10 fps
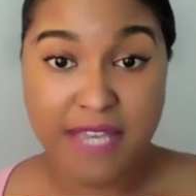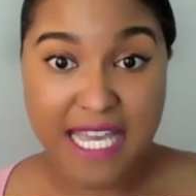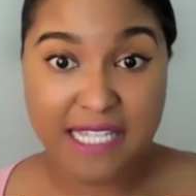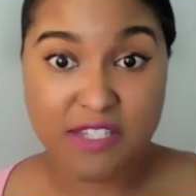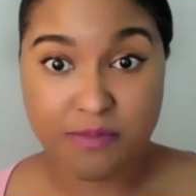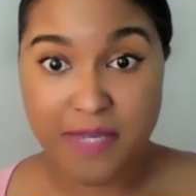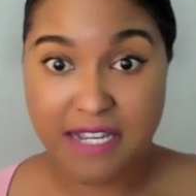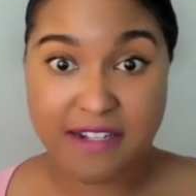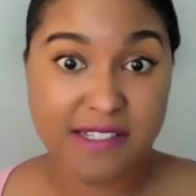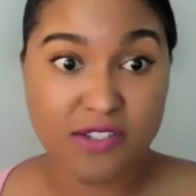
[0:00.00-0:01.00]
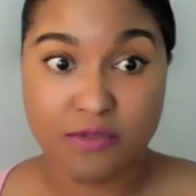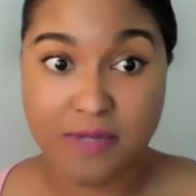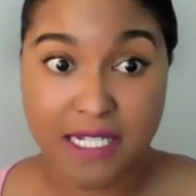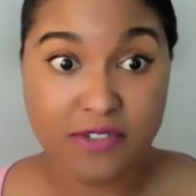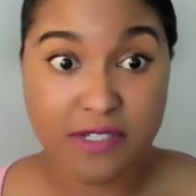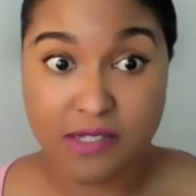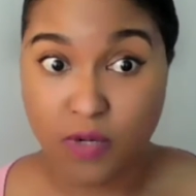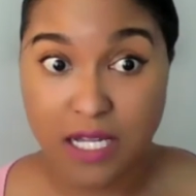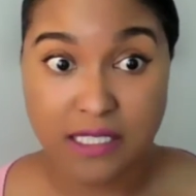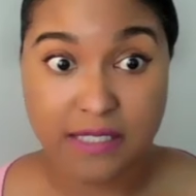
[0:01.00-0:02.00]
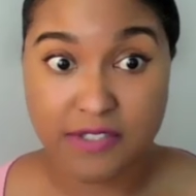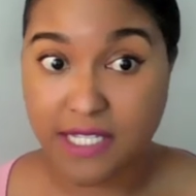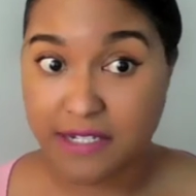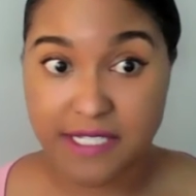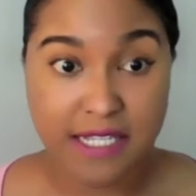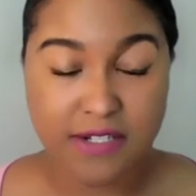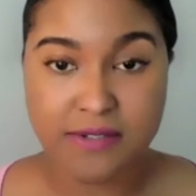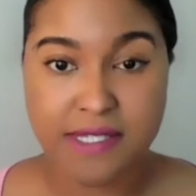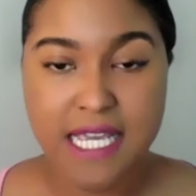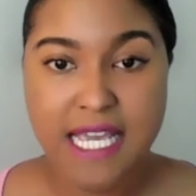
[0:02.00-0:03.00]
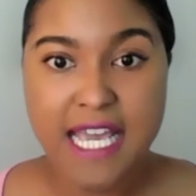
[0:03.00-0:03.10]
pets or parents or whatever as well, if they're caretakers.